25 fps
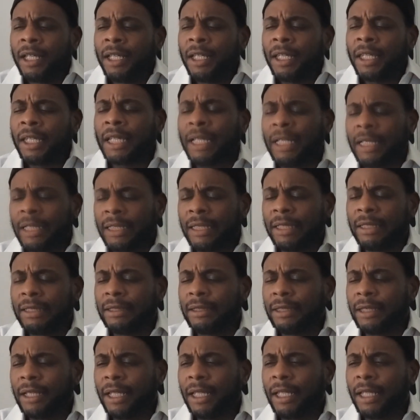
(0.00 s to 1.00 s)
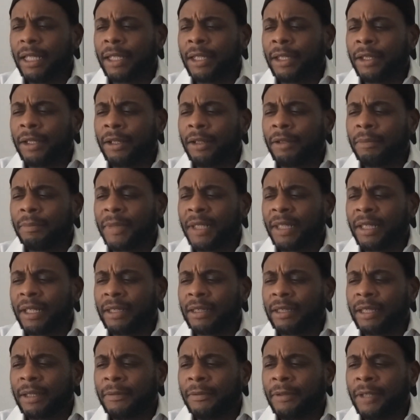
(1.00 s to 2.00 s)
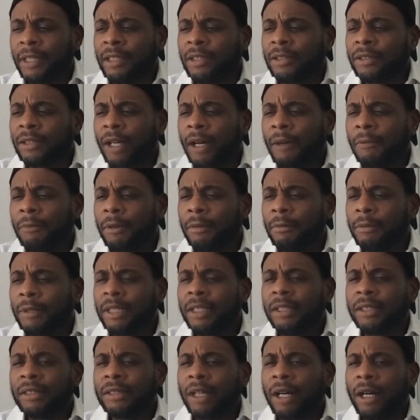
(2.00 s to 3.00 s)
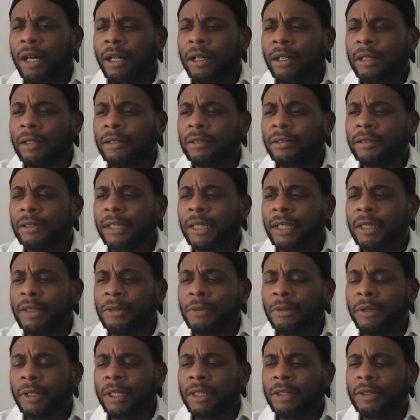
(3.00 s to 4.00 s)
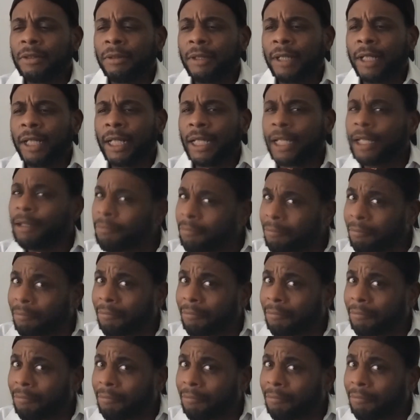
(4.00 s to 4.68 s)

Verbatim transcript: He's, you know, because if he saw what we saw in 2020,